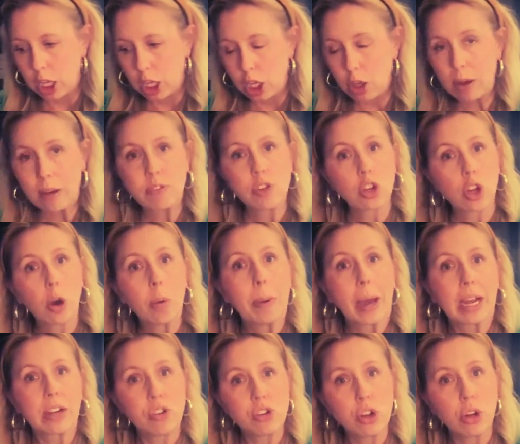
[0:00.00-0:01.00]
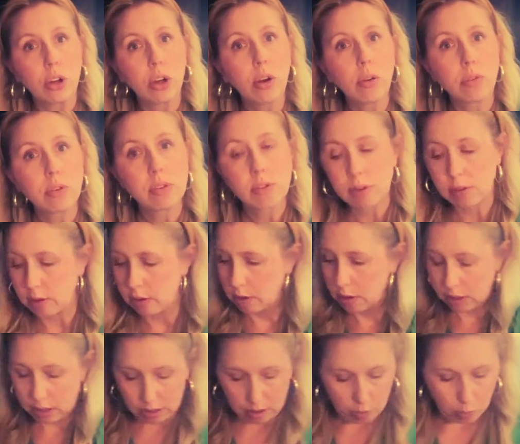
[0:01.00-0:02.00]
you have to go back to your notes.
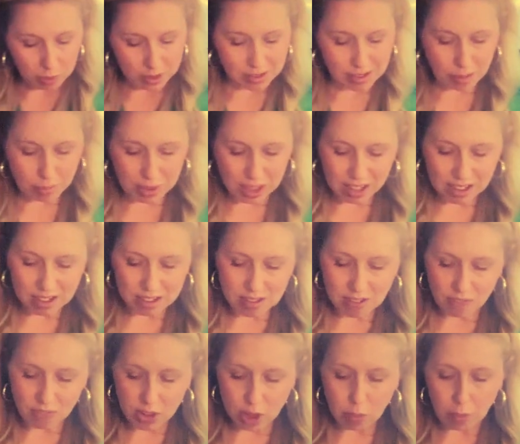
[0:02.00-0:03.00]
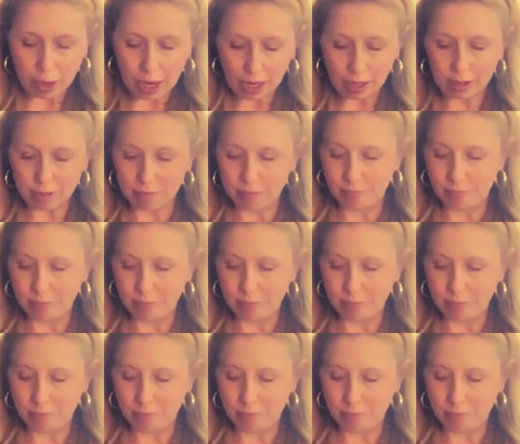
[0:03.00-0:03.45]
When something doesn't feel right,